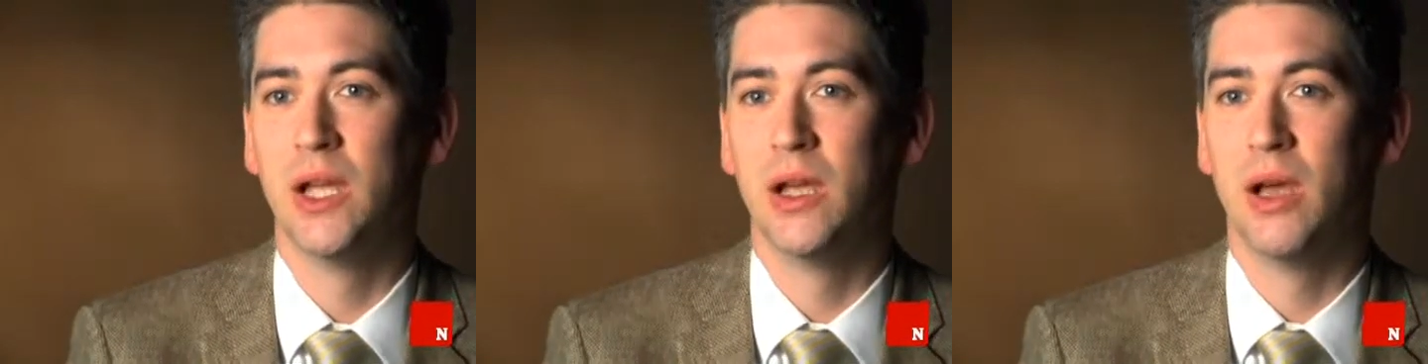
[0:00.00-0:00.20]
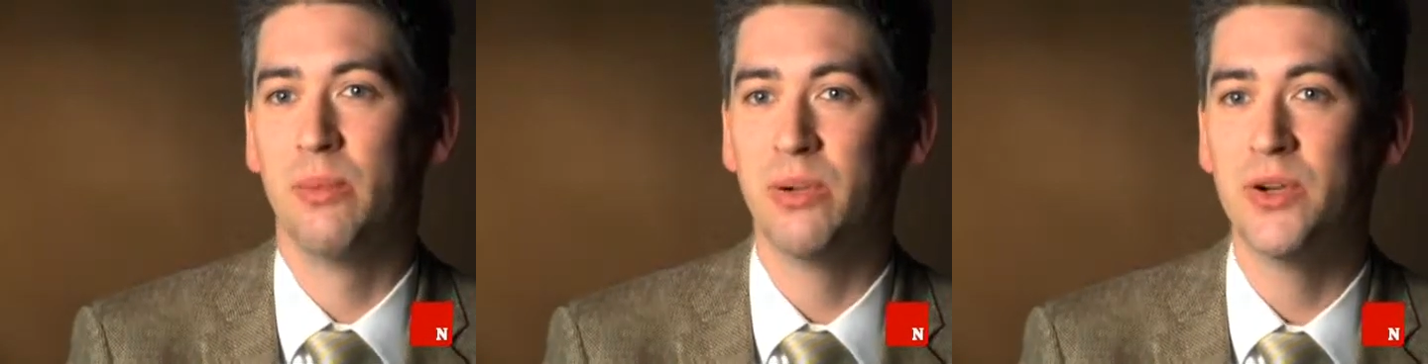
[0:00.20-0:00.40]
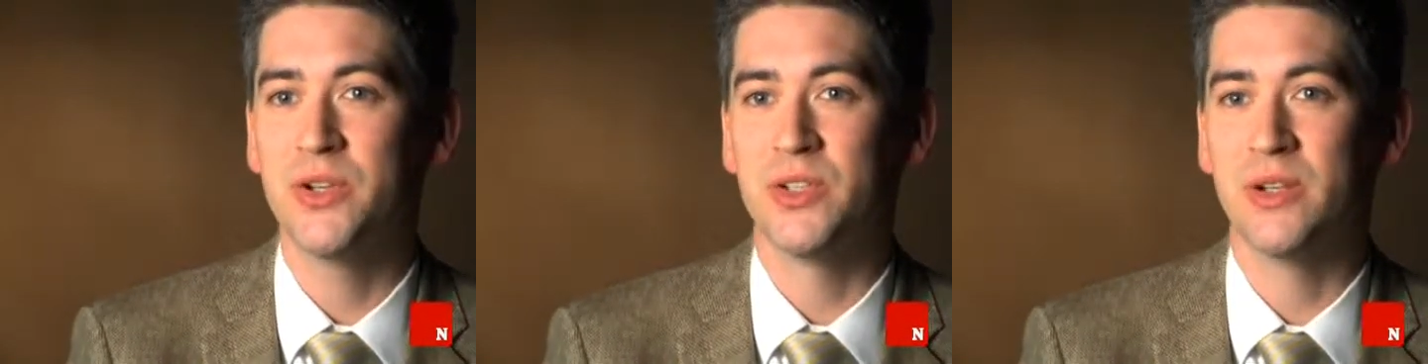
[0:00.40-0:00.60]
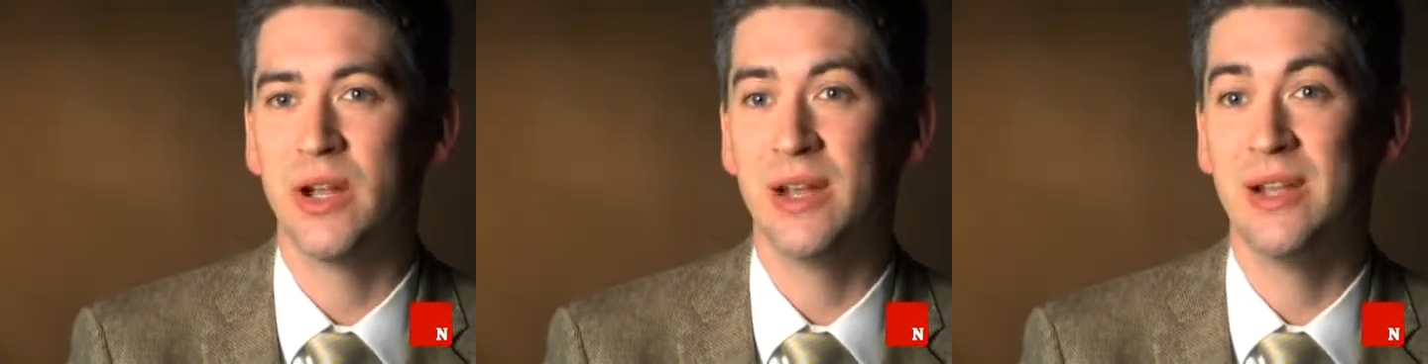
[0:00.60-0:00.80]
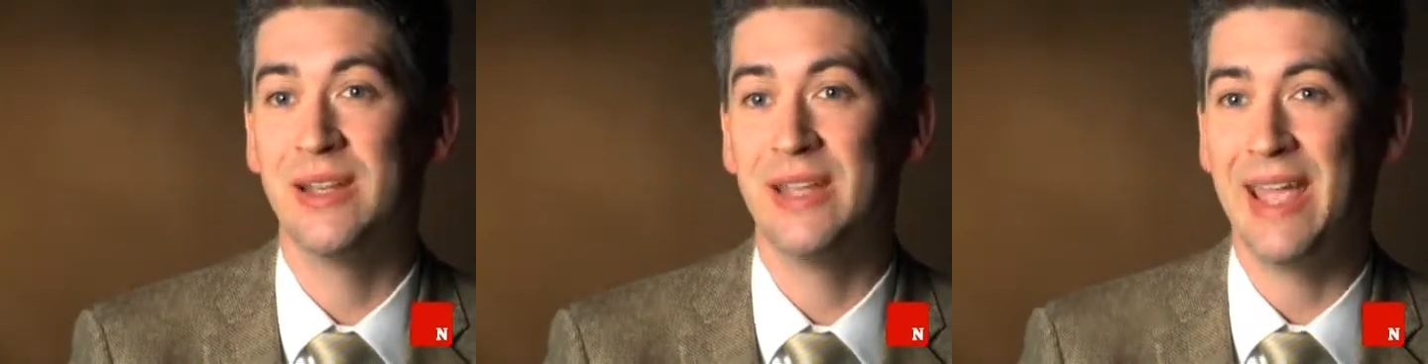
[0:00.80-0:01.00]
a person.
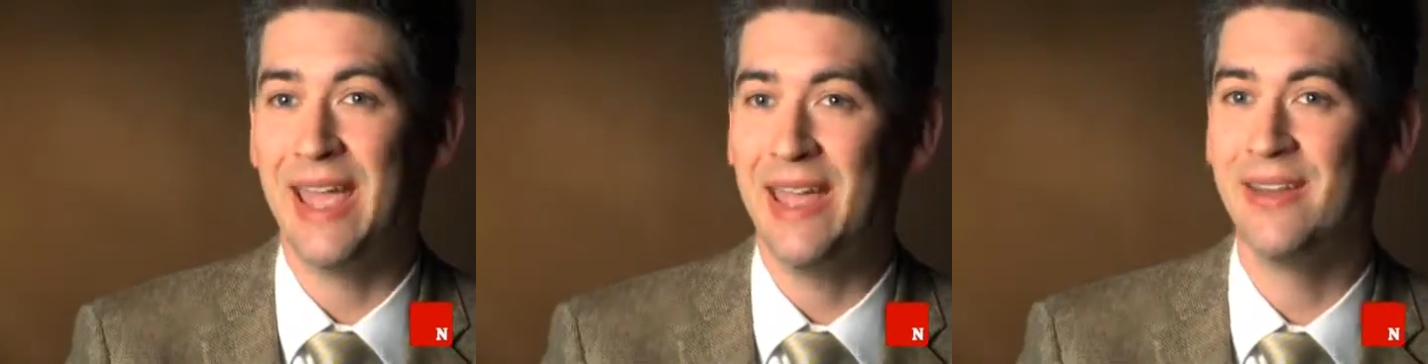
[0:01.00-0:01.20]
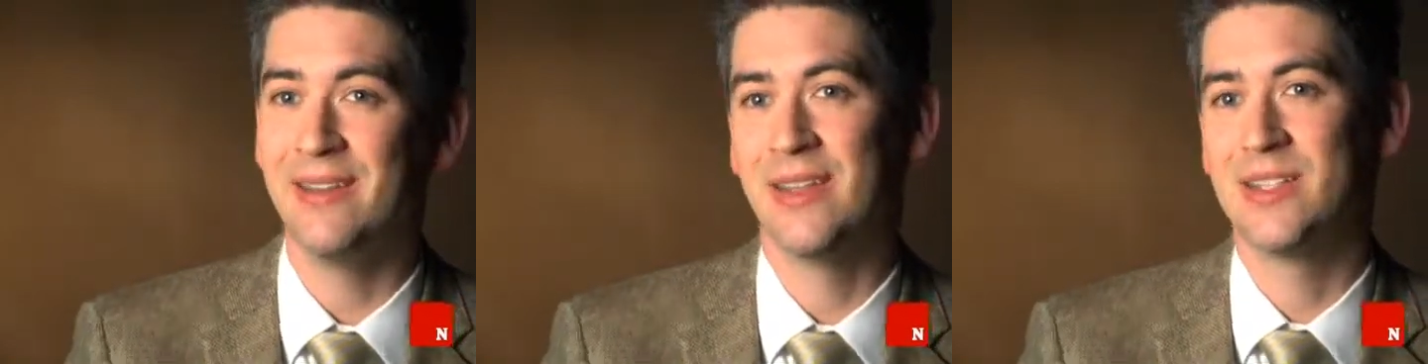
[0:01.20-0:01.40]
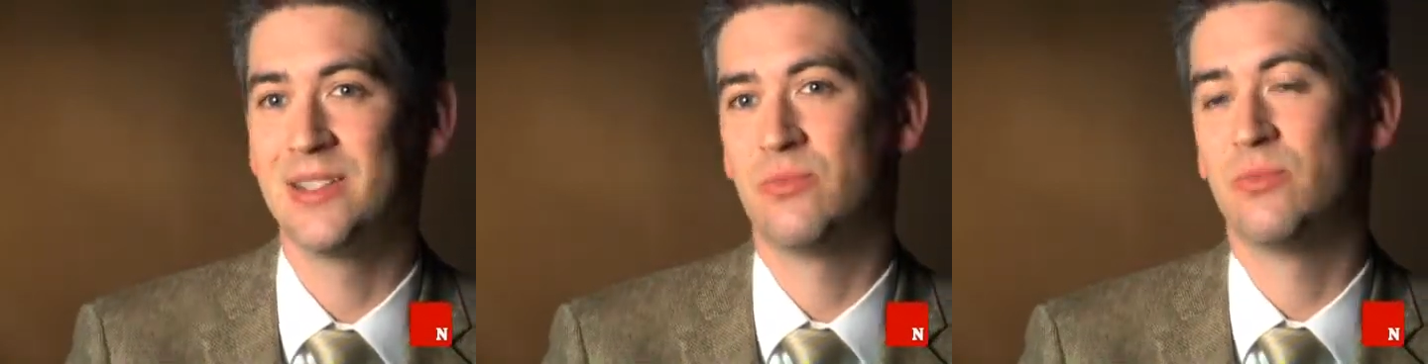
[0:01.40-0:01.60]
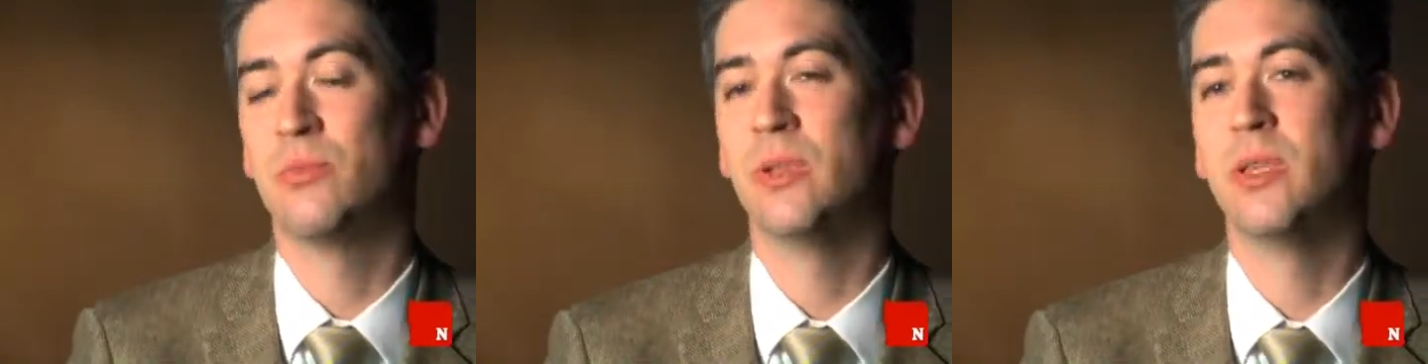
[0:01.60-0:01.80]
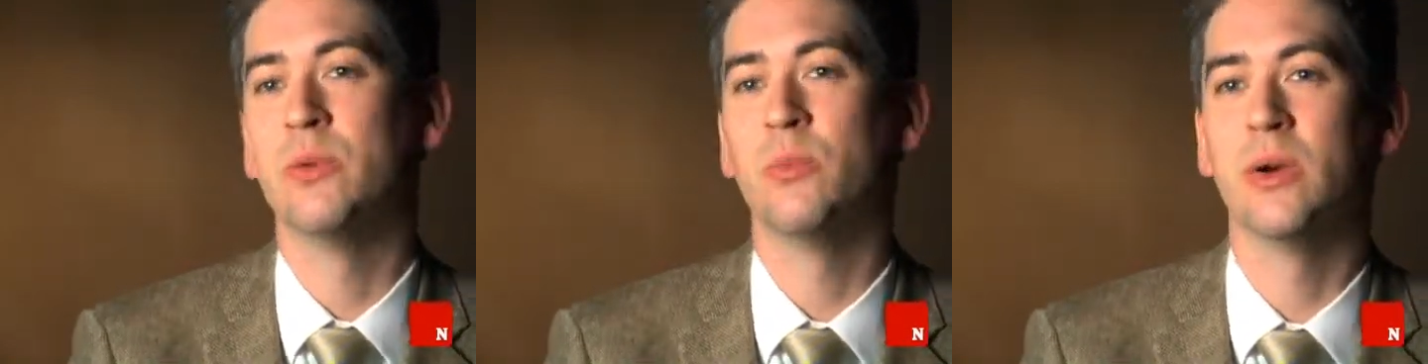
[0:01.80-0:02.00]
And in the end, that's
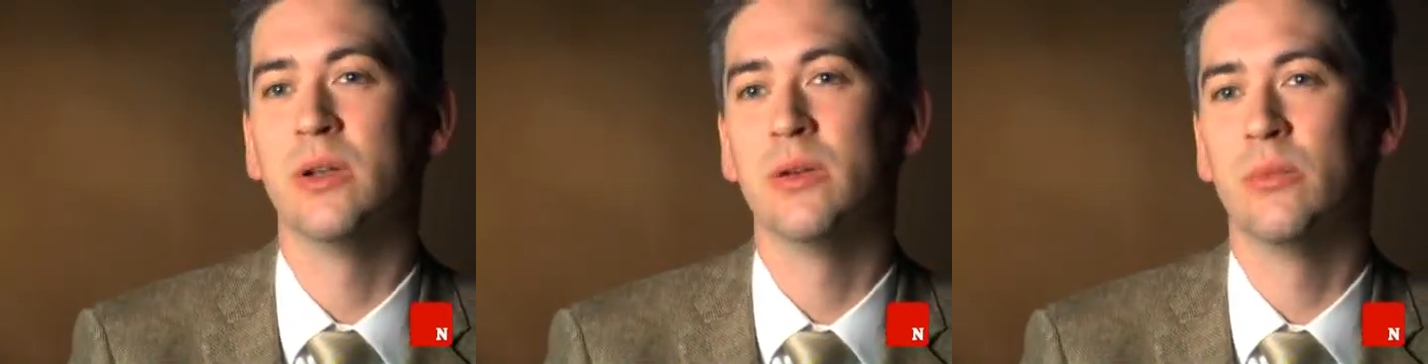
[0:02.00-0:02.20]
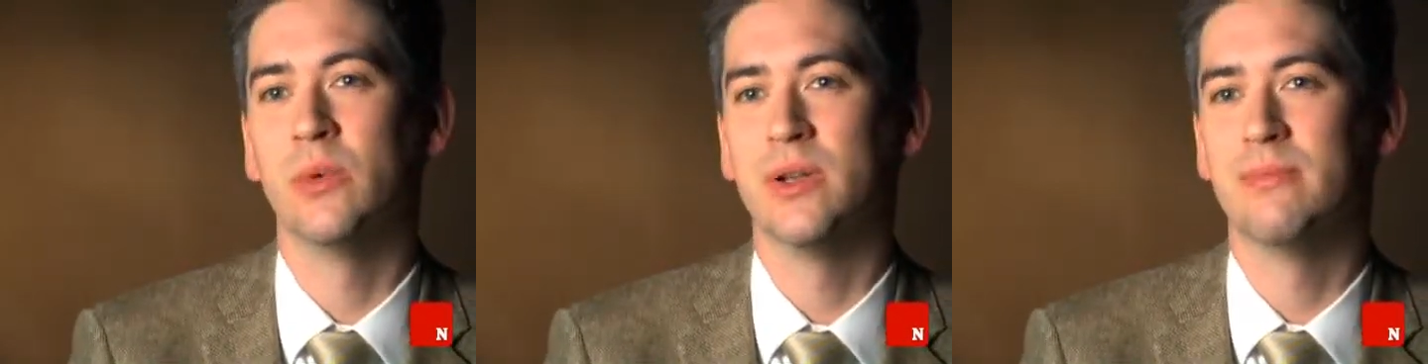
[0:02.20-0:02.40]
really what